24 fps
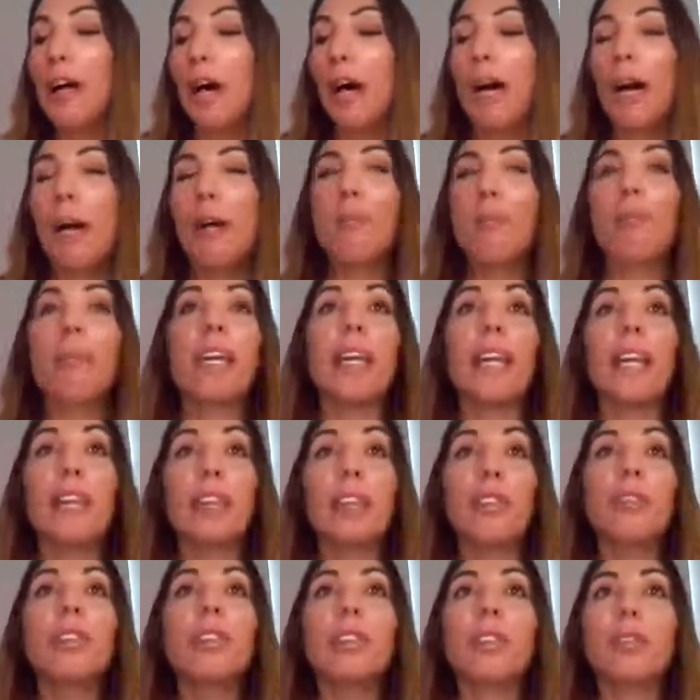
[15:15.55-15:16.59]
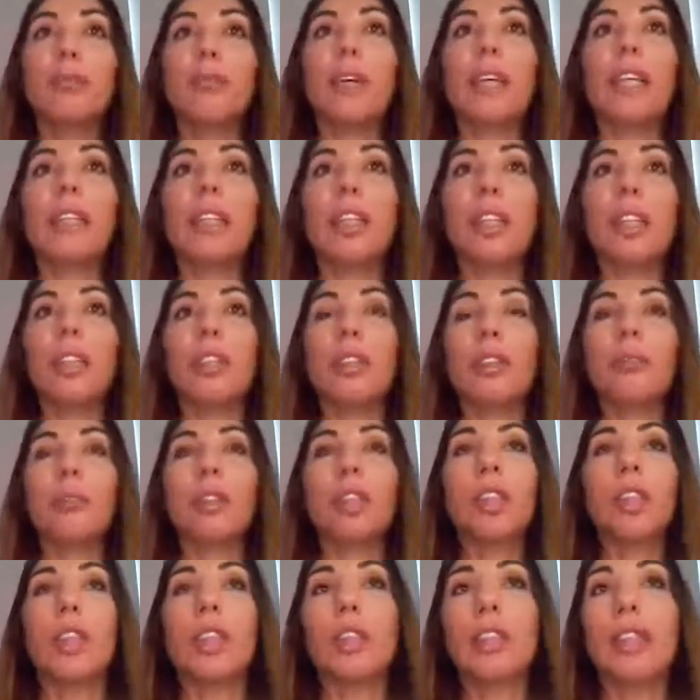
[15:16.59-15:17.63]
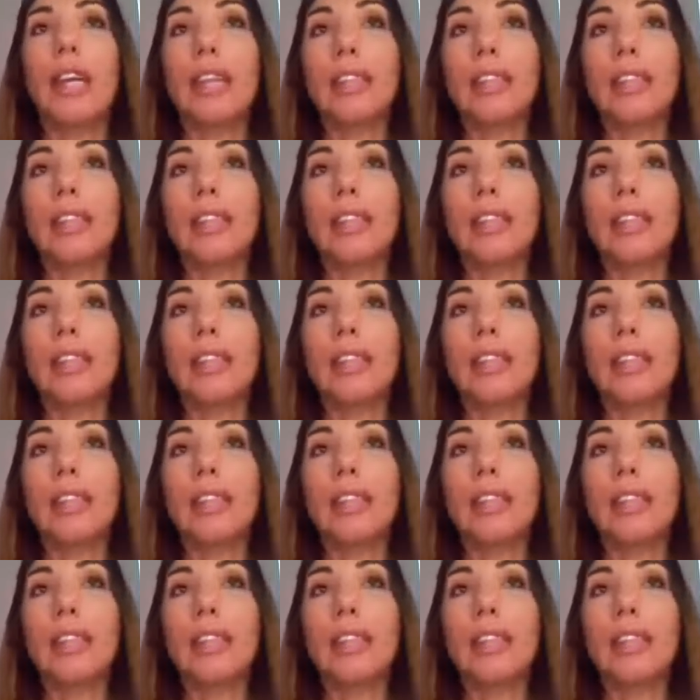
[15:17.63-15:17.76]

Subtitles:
And I use my digital machine.